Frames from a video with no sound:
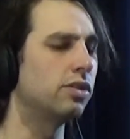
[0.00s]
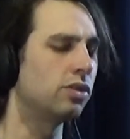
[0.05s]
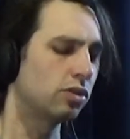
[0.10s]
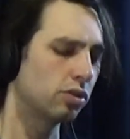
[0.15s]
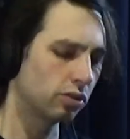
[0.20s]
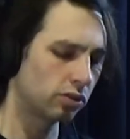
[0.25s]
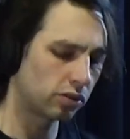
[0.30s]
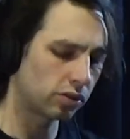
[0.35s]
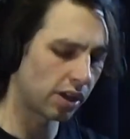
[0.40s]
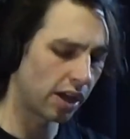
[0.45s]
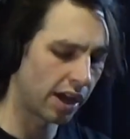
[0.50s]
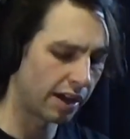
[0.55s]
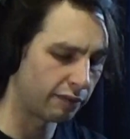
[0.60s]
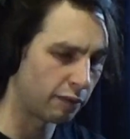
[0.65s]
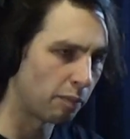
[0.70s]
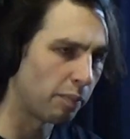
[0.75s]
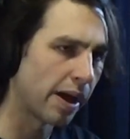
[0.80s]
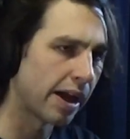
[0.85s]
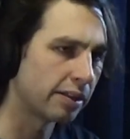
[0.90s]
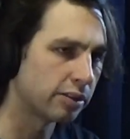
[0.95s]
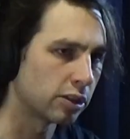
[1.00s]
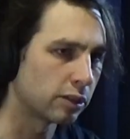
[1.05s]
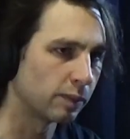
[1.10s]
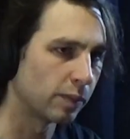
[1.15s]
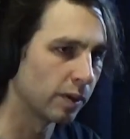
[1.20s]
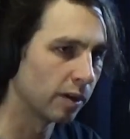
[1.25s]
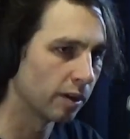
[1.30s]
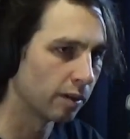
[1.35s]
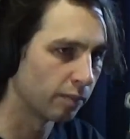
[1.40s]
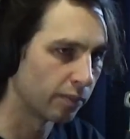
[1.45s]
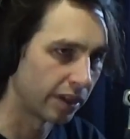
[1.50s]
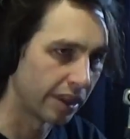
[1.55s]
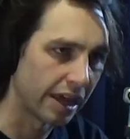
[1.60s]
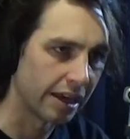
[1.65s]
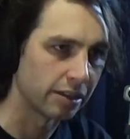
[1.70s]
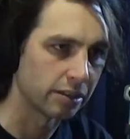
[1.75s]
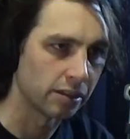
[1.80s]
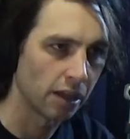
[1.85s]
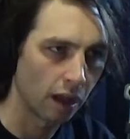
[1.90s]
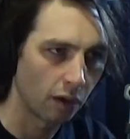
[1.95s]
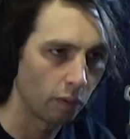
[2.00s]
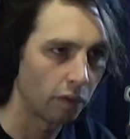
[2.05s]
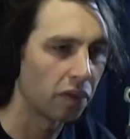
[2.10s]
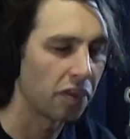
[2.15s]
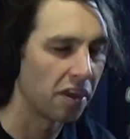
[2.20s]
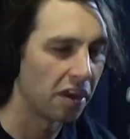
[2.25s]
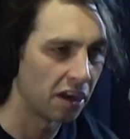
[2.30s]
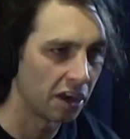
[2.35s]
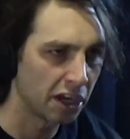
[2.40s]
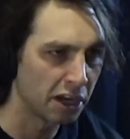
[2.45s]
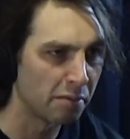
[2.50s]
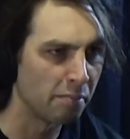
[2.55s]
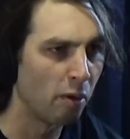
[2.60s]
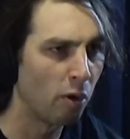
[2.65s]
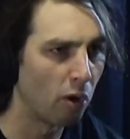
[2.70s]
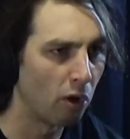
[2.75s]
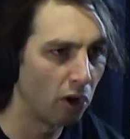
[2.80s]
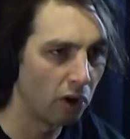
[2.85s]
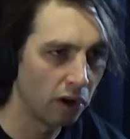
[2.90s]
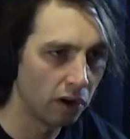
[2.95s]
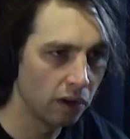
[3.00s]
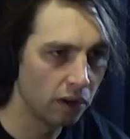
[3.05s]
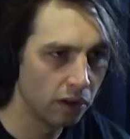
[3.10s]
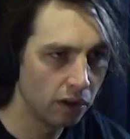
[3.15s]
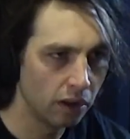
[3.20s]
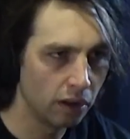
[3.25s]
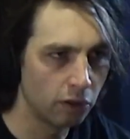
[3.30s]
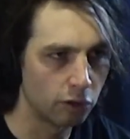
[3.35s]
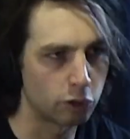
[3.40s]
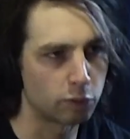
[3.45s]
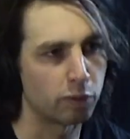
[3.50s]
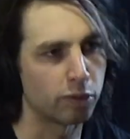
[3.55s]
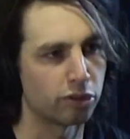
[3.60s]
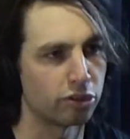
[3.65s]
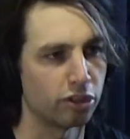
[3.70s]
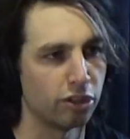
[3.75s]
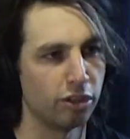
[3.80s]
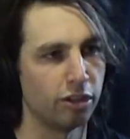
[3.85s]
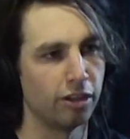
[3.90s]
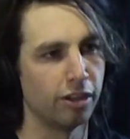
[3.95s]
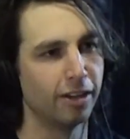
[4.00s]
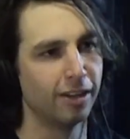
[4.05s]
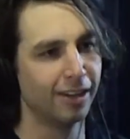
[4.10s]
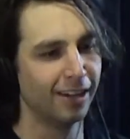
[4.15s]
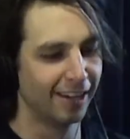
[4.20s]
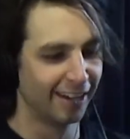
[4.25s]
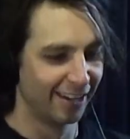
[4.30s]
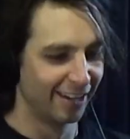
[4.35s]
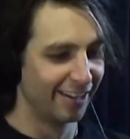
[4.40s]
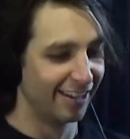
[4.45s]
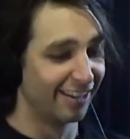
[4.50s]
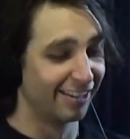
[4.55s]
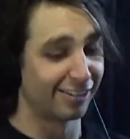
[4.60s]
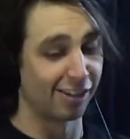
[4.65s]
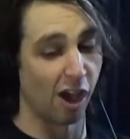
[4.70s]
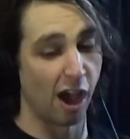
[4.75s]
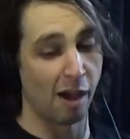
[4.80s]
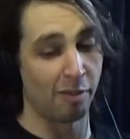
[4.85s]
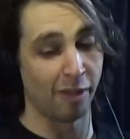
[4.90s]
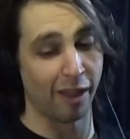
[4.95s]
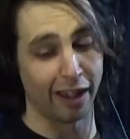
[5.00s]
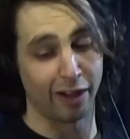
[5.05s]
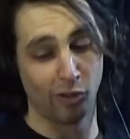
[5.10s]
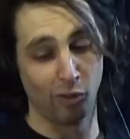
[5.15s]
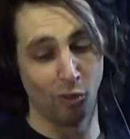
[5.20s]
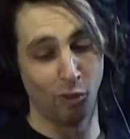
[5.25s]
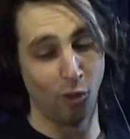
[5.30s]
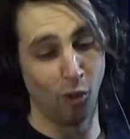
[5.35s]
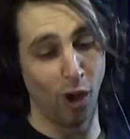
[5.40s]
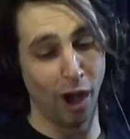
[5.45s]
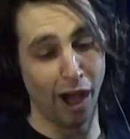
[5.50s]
It used to have a bad spirit, but that is not with it anymore. Let's proceed. So I'm like,